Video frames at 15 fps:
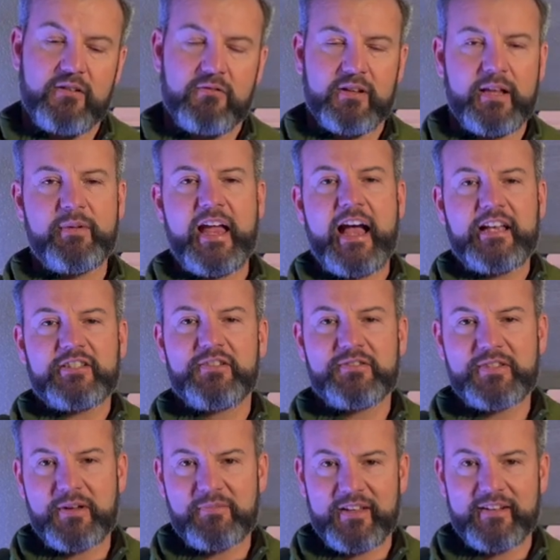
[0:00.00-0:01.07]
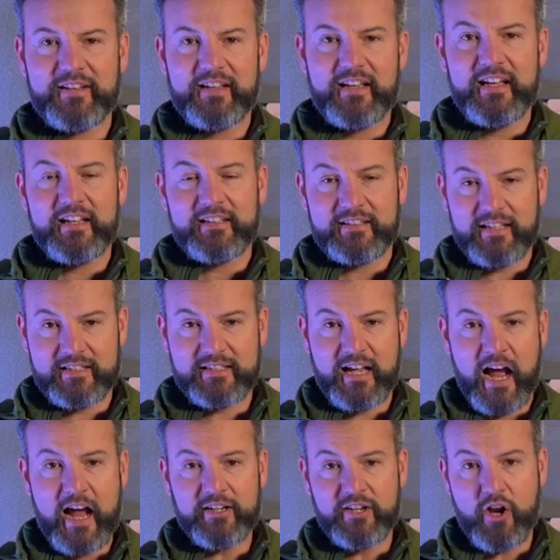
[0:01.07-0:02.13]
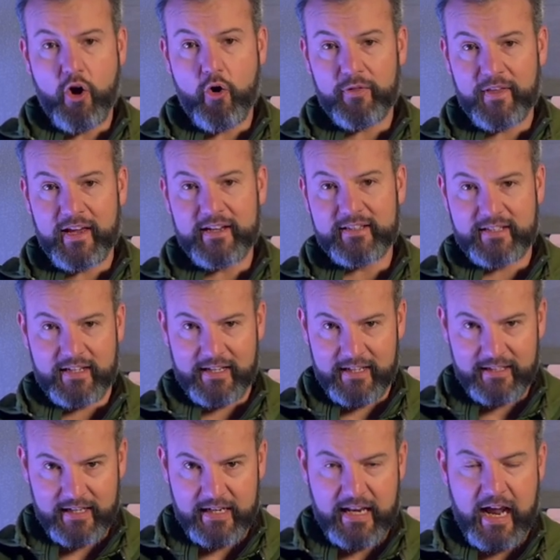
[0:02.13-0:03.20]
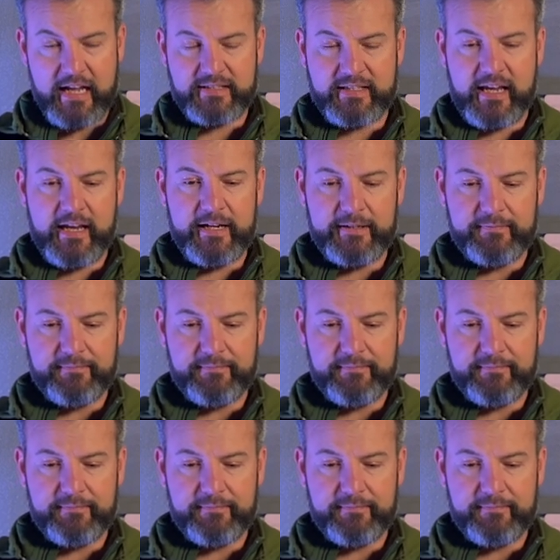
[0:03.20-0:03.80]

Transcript: Well, let me ask you something. Does God know things that he did not say?